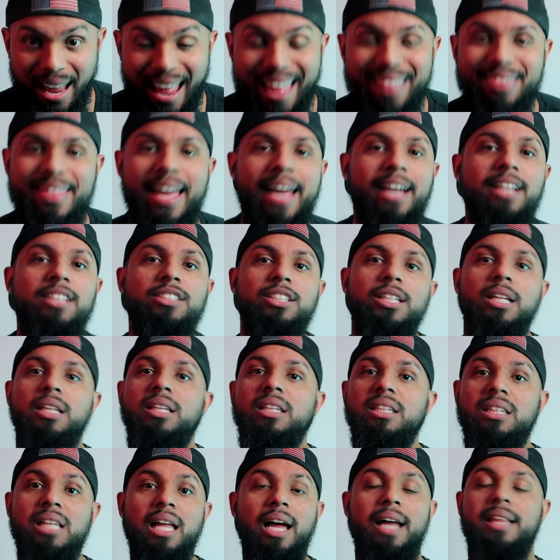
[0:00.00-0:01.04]
And that
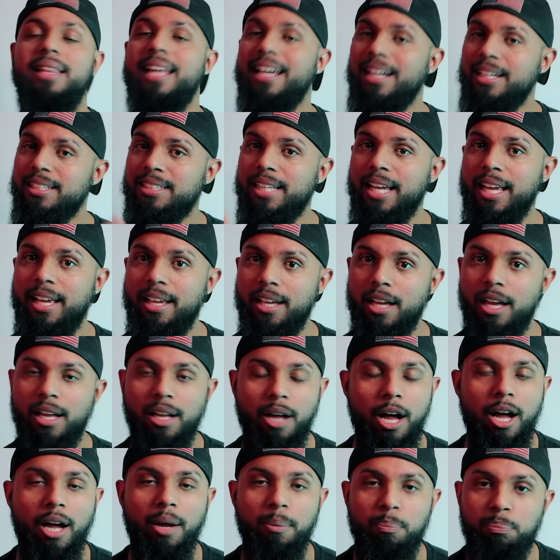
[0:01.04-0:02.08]
is
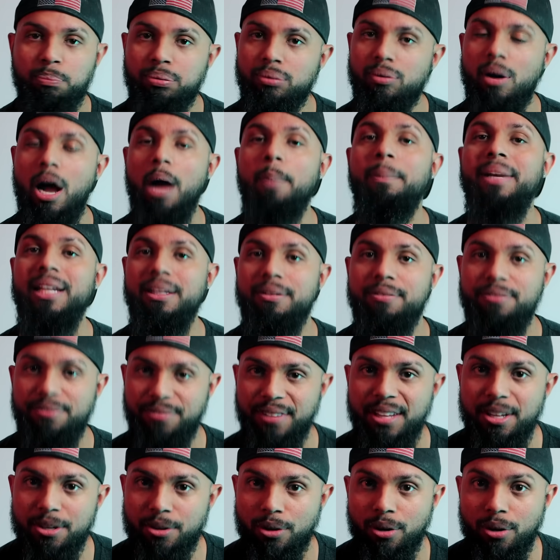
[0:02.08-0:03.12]
a prominent
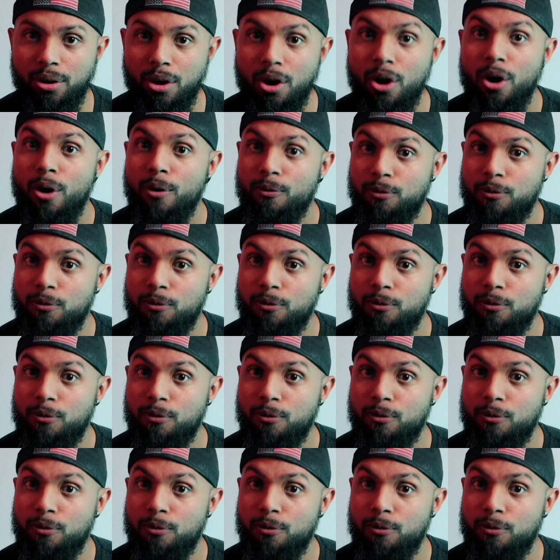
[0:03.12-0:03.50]
fear